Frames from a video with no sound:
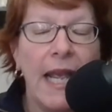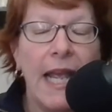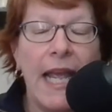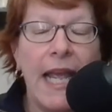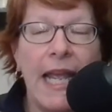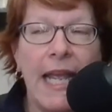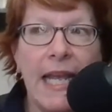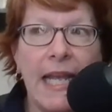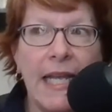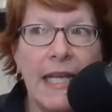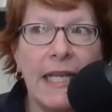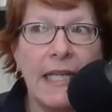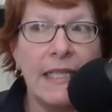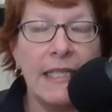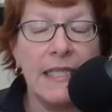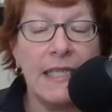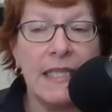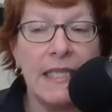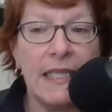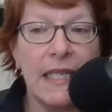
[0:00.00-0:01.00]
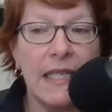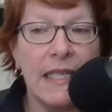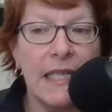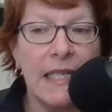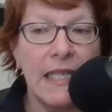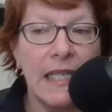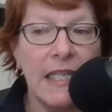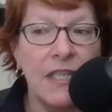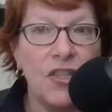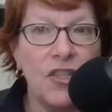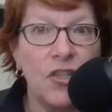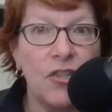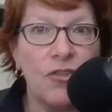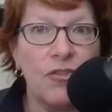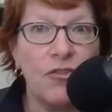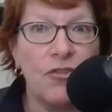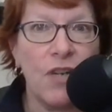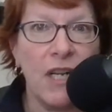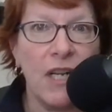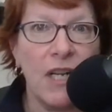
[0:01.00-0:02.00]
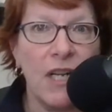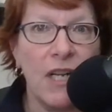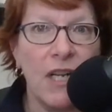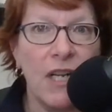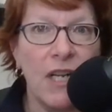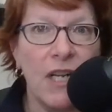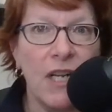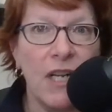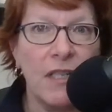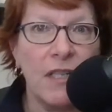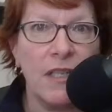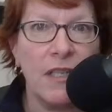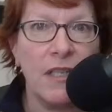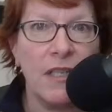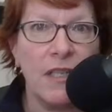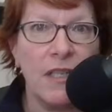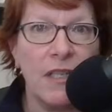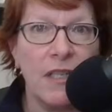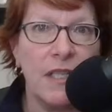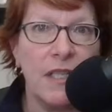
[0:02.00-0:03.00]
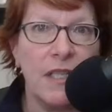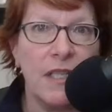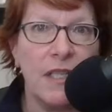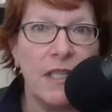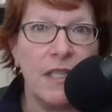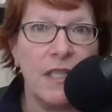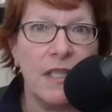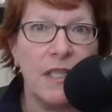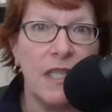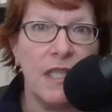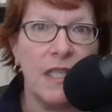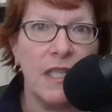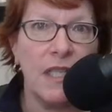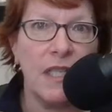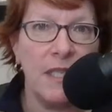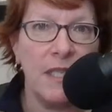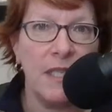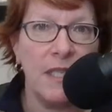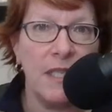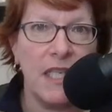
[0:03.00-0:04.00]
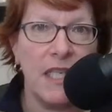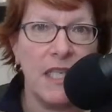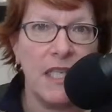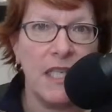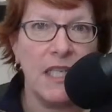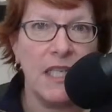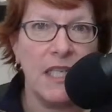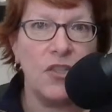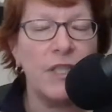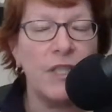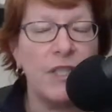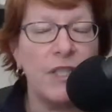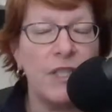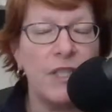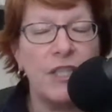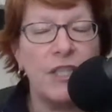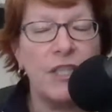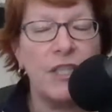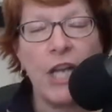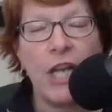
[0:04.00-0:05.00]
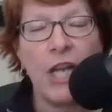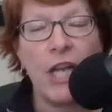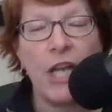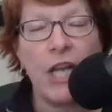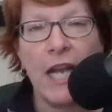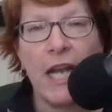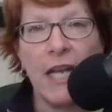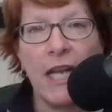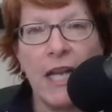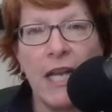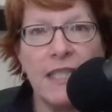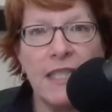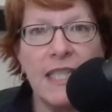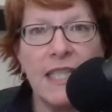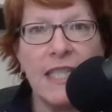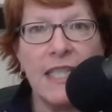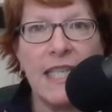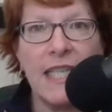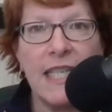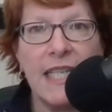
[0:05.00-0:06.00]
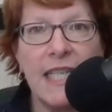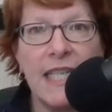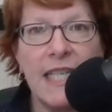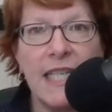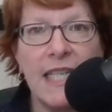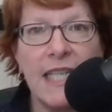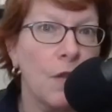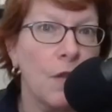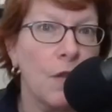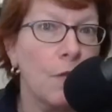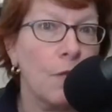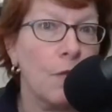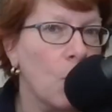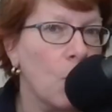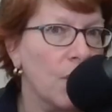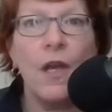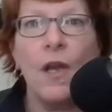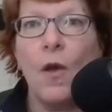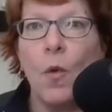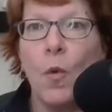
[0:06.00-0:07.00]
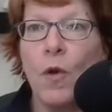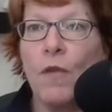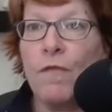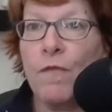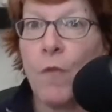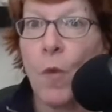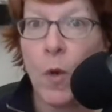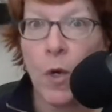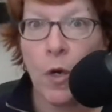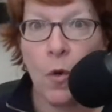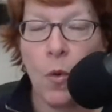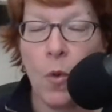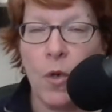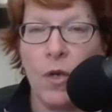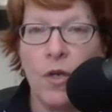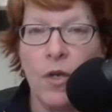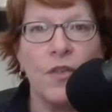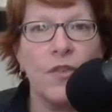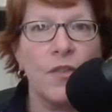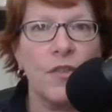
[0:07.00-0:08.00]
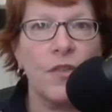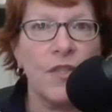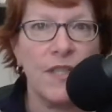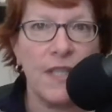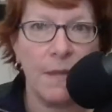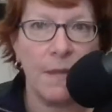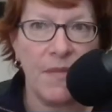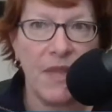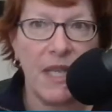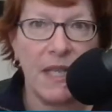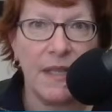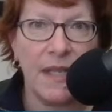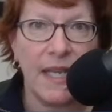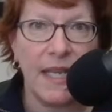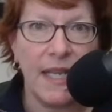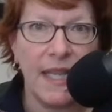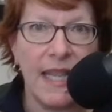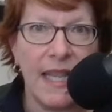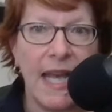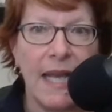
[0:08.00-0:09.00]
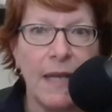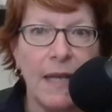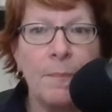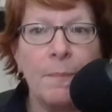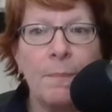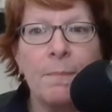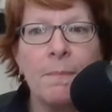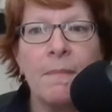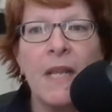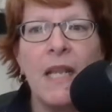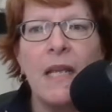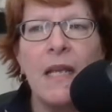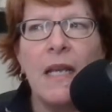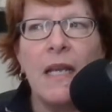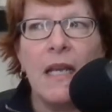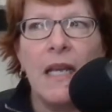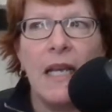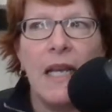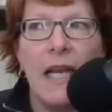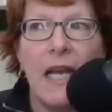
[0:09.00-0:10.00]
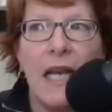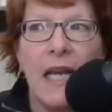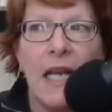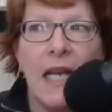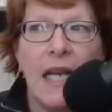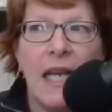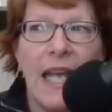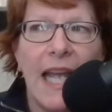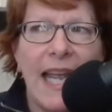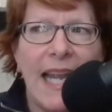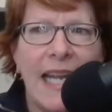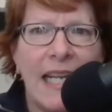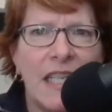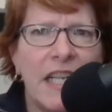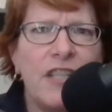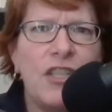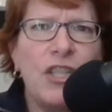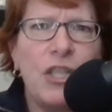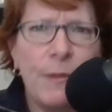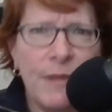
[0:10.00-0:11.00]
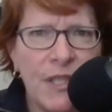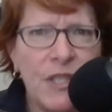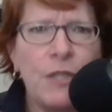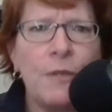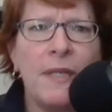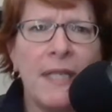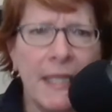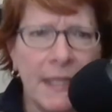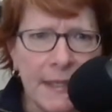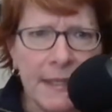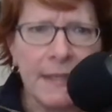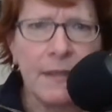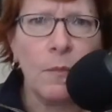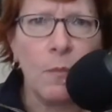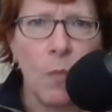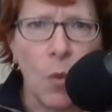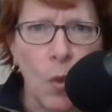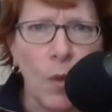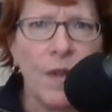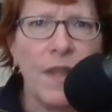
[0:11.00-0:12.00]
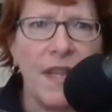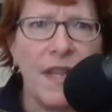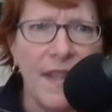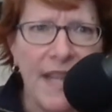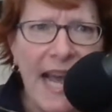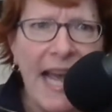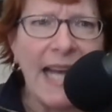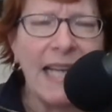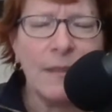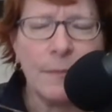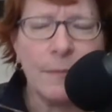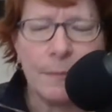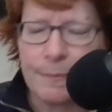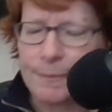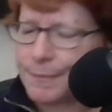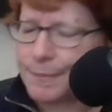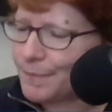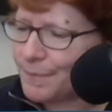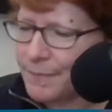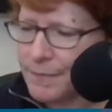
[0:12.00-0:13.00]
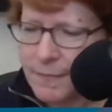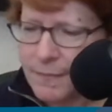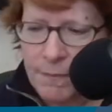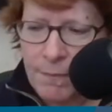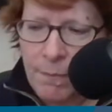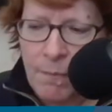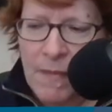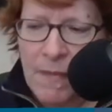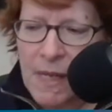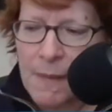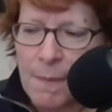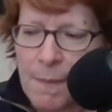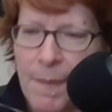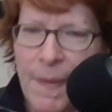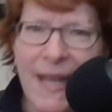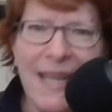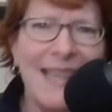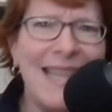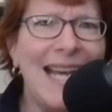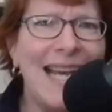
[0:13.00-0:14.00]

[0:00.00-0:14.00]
and instruct the GPT to project out another 3 quarters or 4 quarters or something like that. And she was doing a little more than that,